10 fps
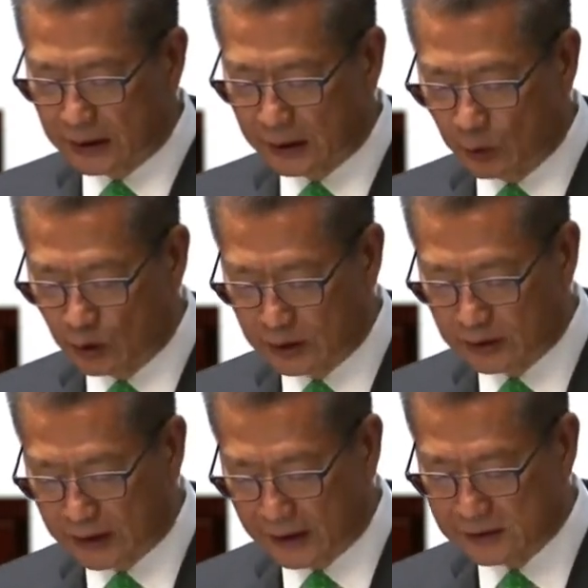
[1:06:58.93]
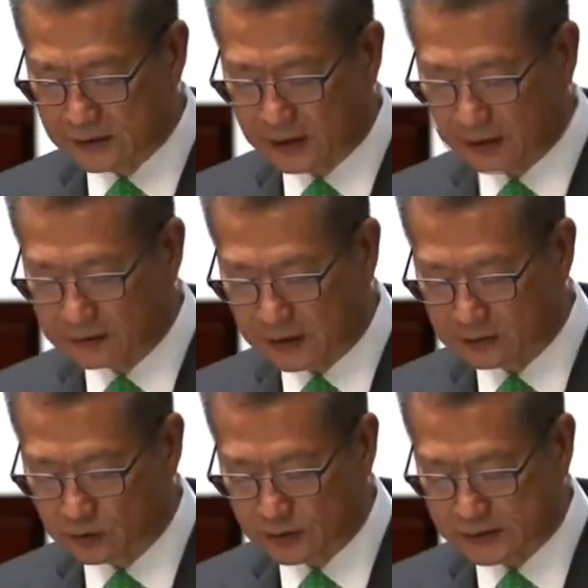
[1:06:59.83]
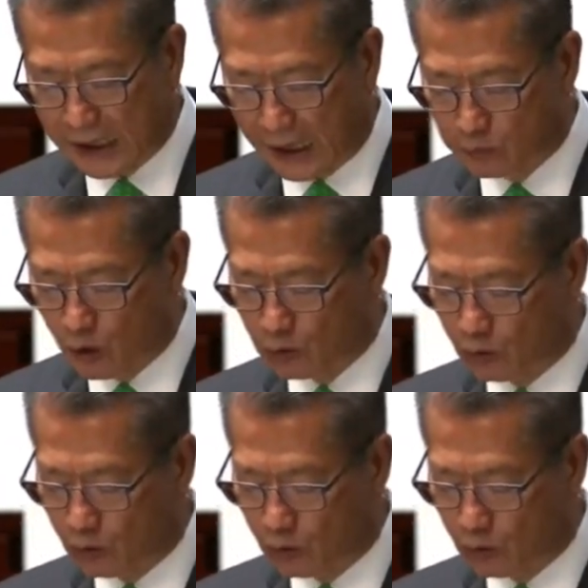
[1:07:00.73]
The ITVF appointed three new